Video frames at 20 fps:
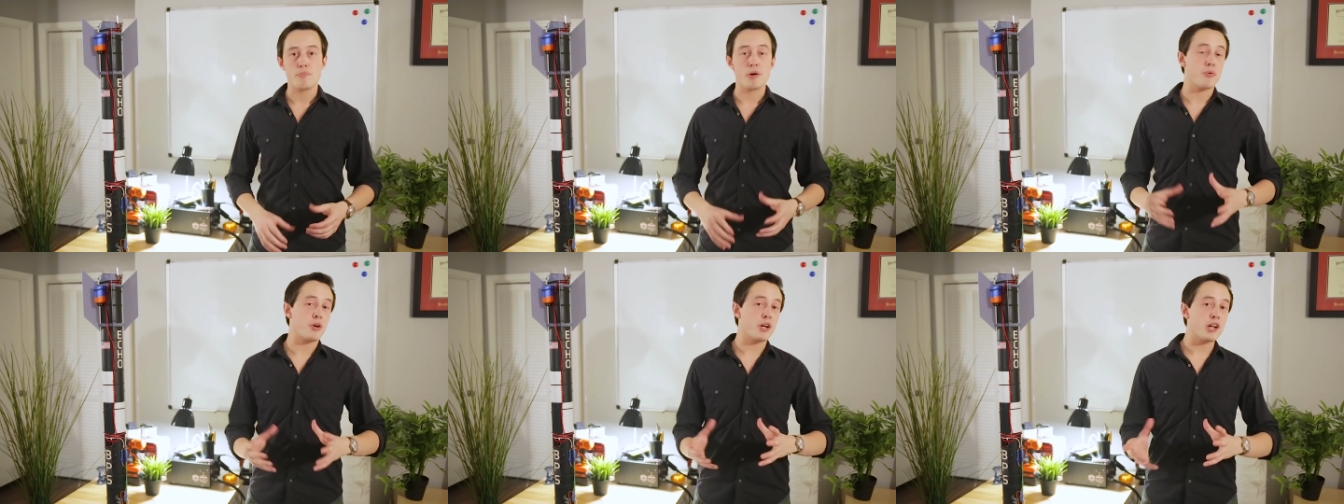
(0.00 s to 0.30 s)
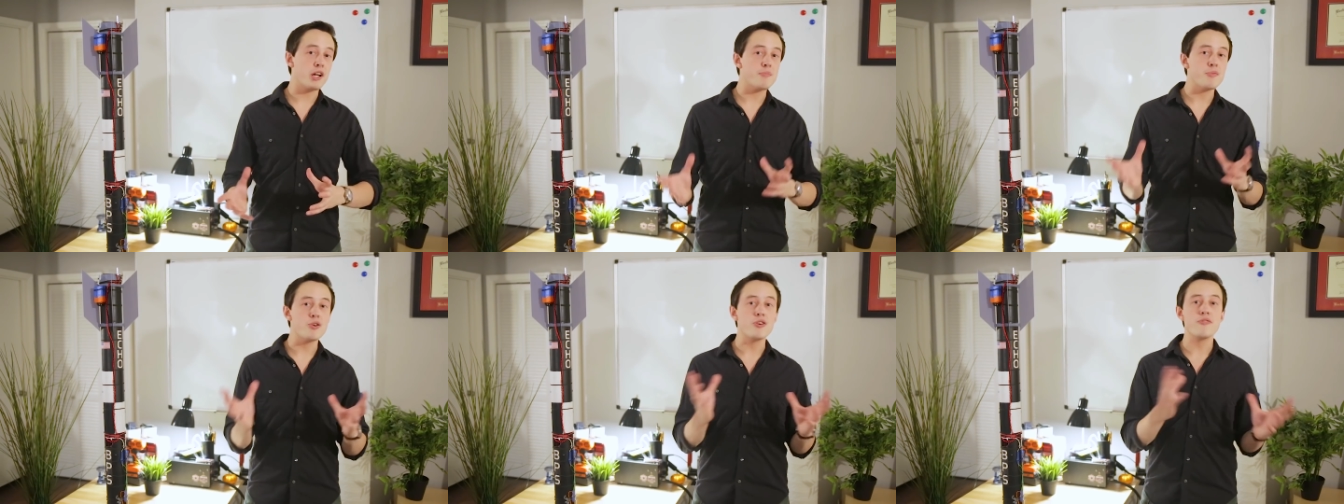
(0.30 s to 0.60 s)
But we're
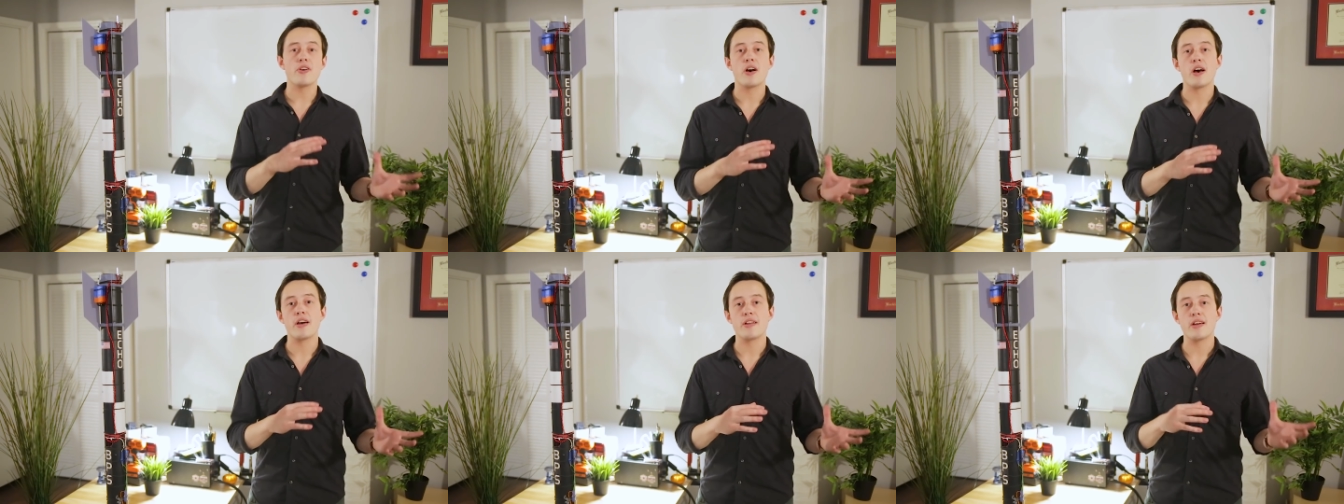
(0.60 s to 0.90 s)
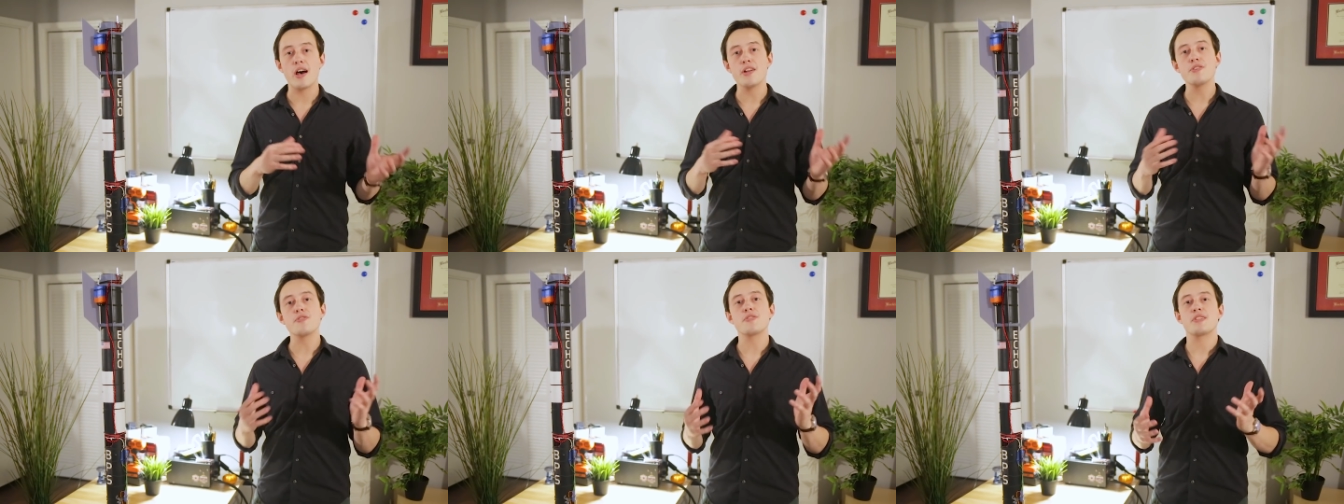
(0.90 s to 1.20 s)
going to move on,
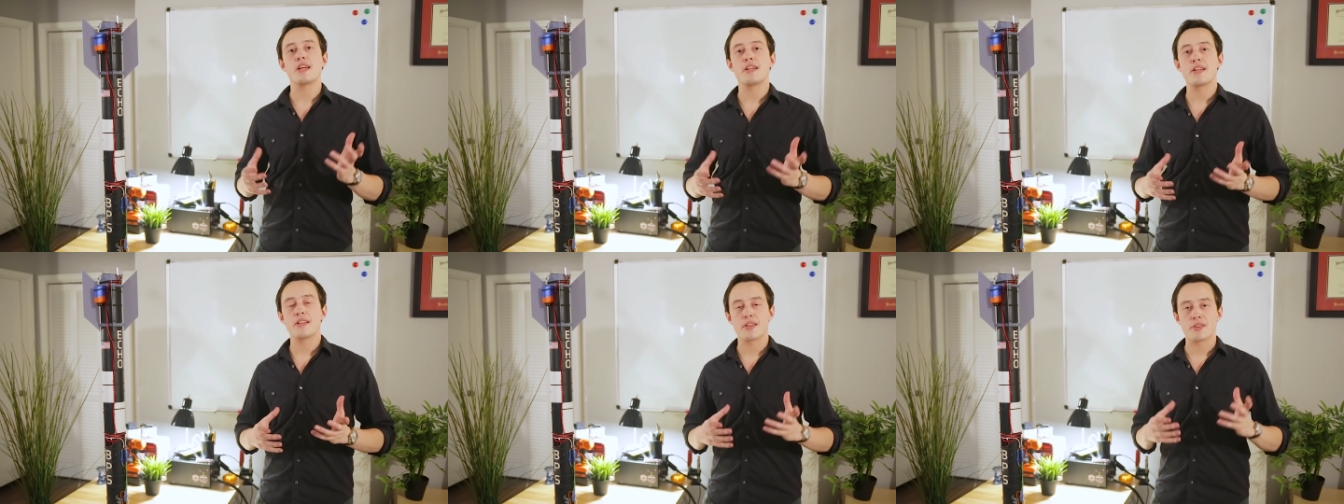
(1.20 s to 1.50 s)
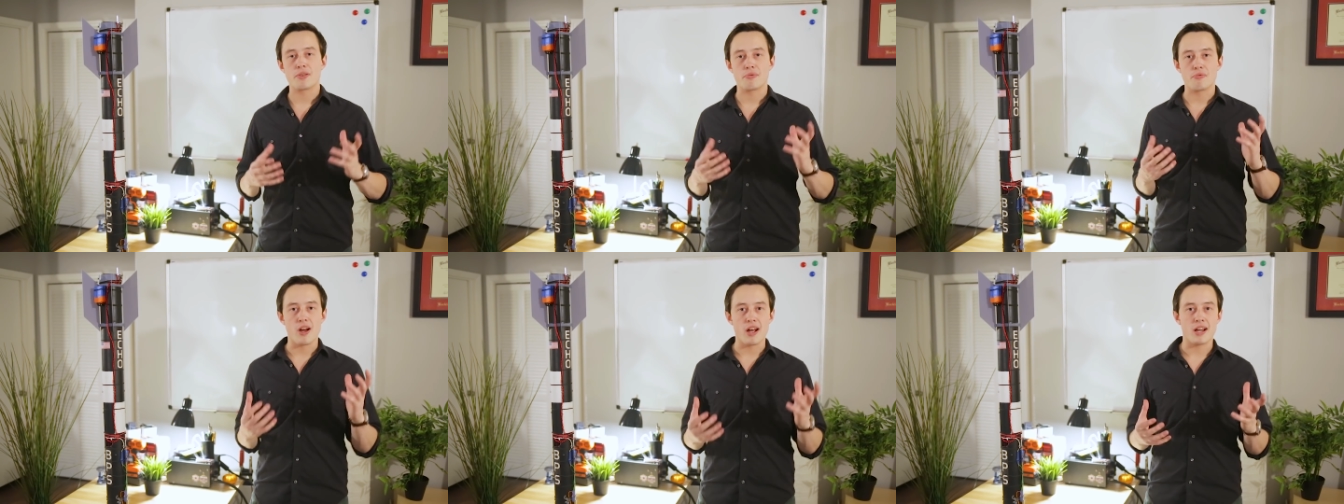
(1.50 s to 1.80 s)
understanding that
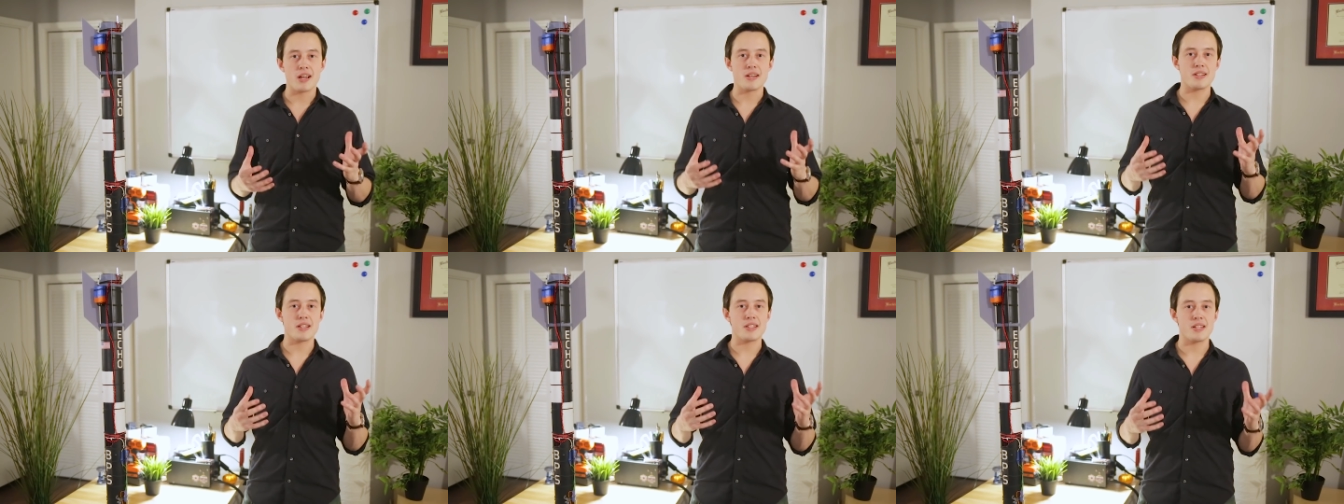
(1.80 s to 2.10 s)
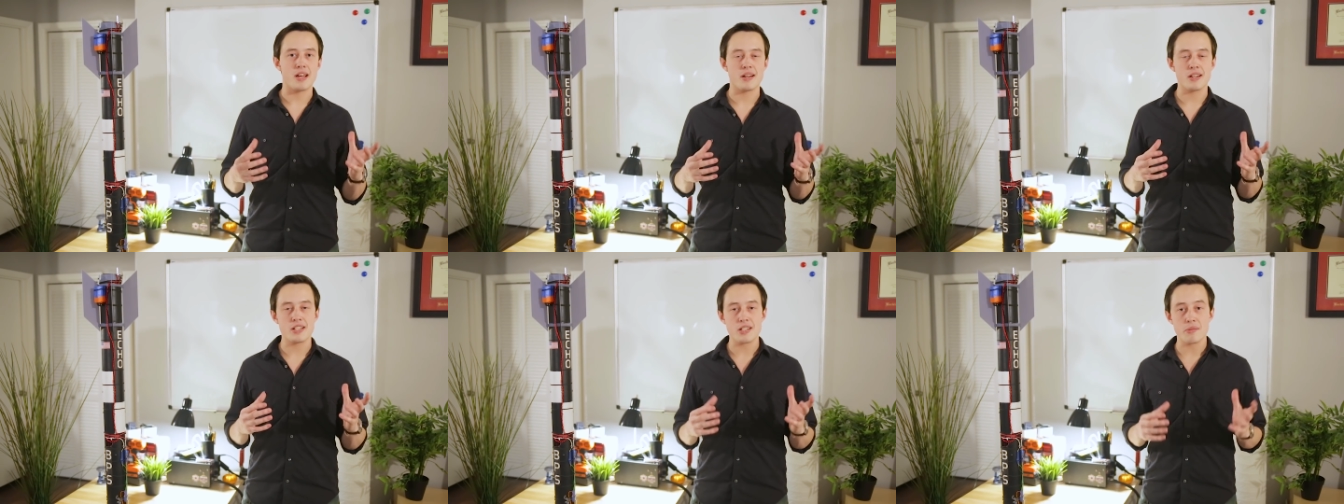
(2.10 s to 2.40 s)
the rocket
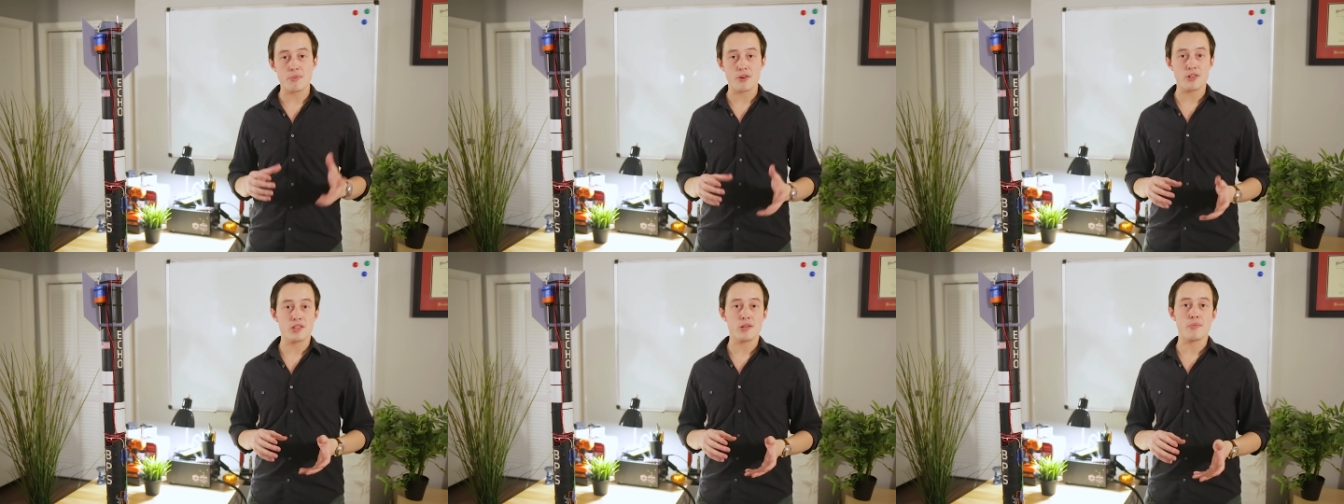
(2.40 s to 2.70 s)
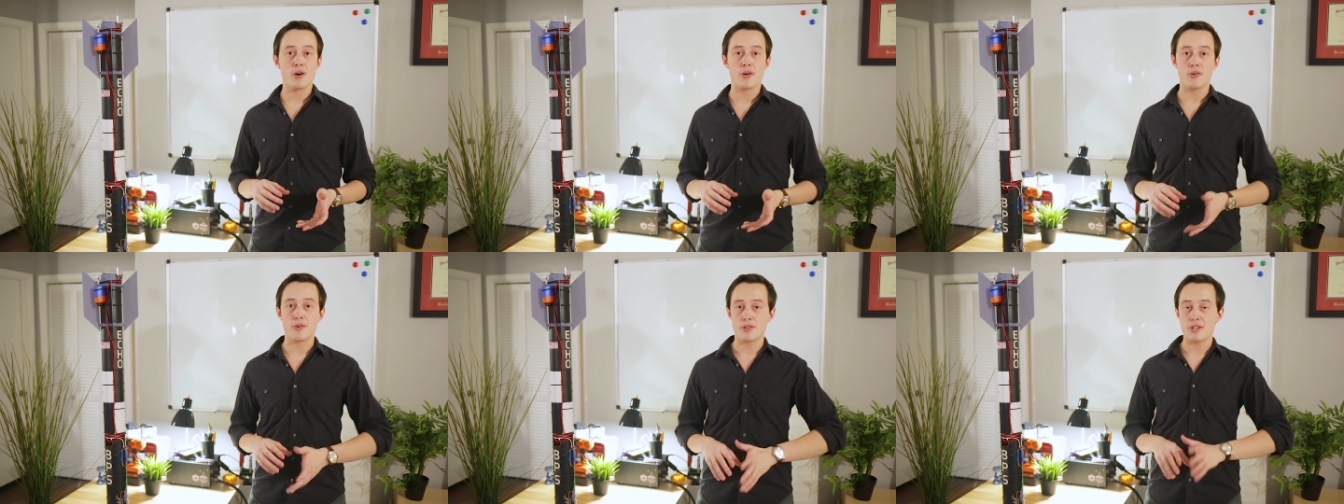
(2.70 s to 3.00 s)
decided to burn the
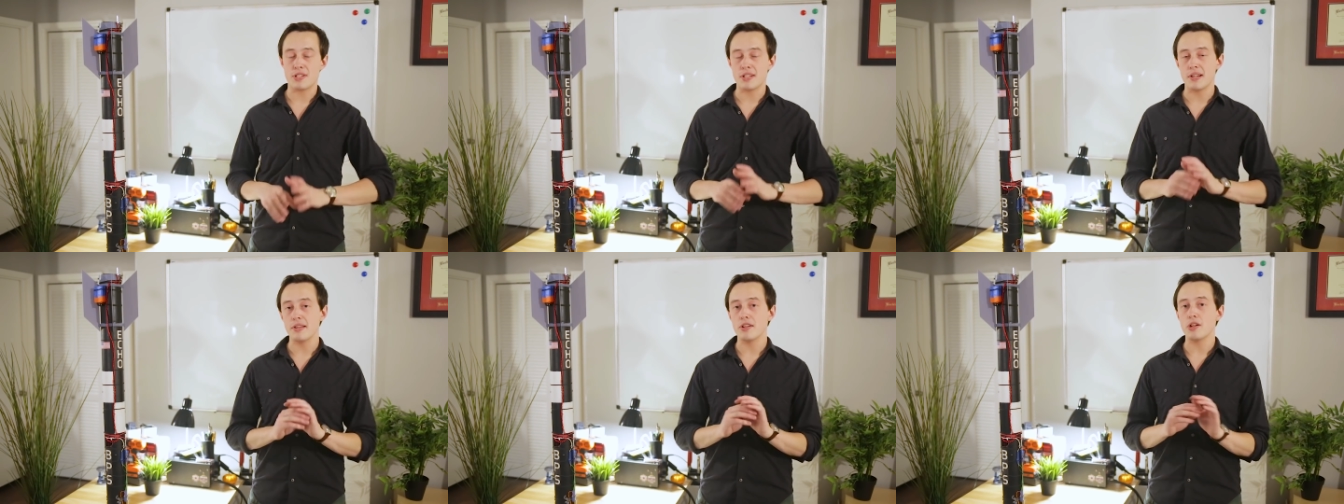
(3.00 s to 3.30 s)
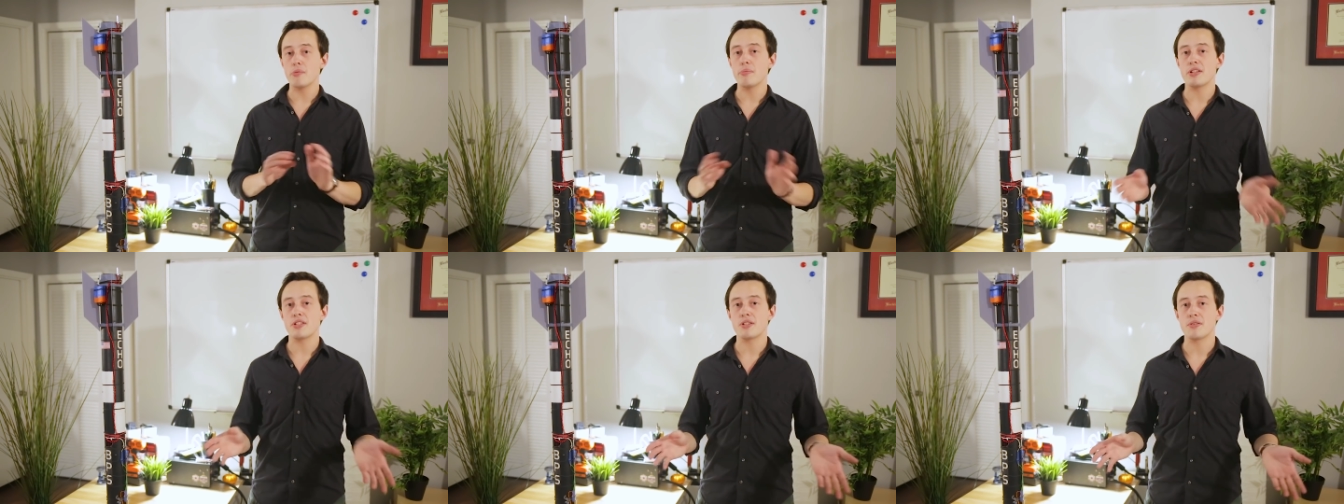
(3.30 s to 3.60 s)
motor just a
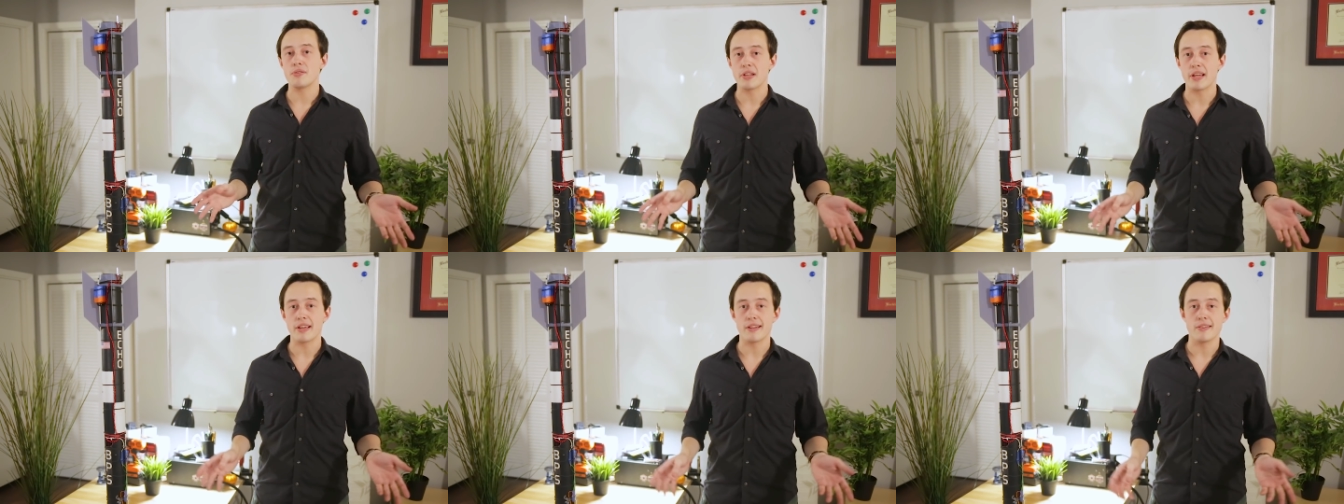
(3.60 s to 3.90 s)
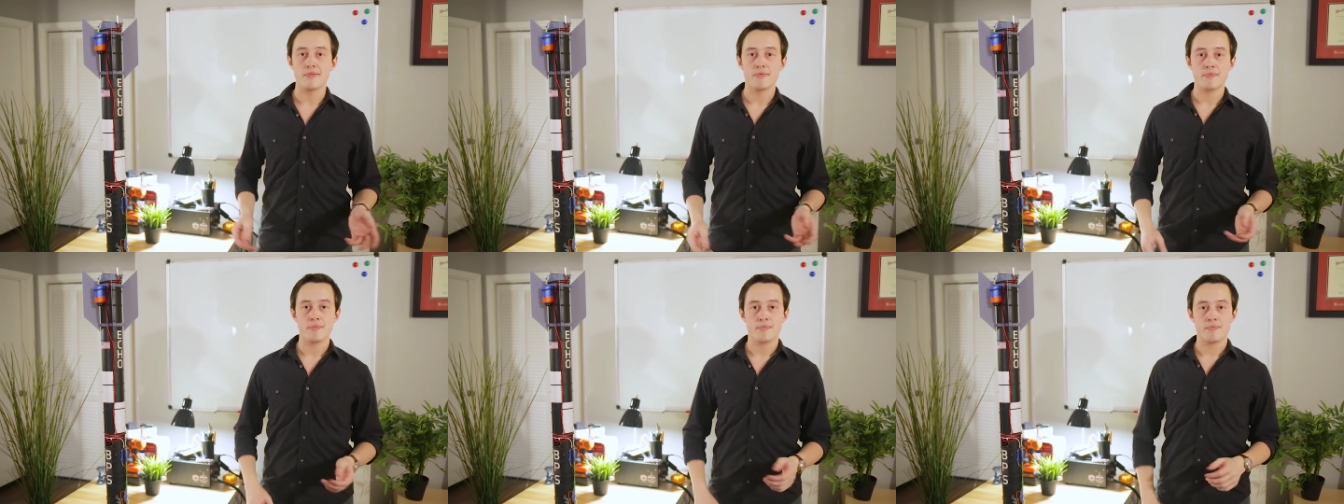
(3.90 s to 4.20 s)
little bit too late.